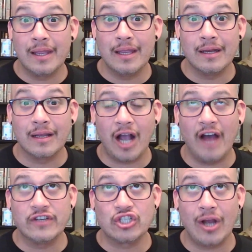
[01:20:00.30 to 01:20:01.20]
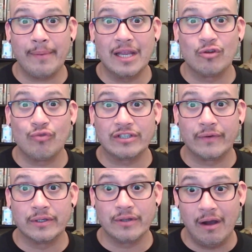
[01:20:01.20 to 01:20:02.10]
in coffee shop in
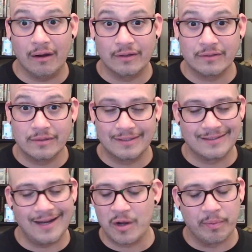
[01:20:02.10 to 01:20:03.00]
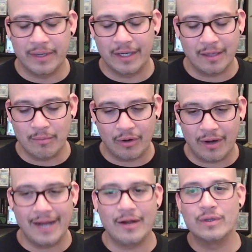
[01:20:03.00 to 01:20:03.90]
Reservoir Dogs. It's not opening anymore.
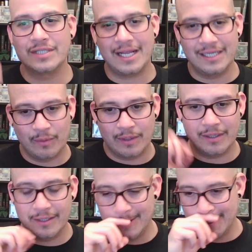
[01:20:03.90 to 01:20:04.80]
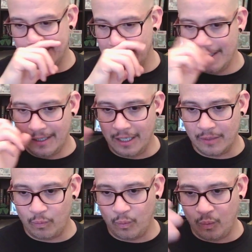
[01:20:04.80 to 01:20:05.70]
I know exactly where it is
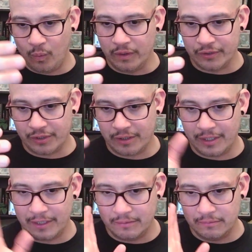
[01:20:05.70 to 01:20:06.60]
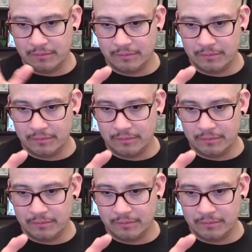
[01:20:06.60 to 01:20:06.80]
on Wilshire and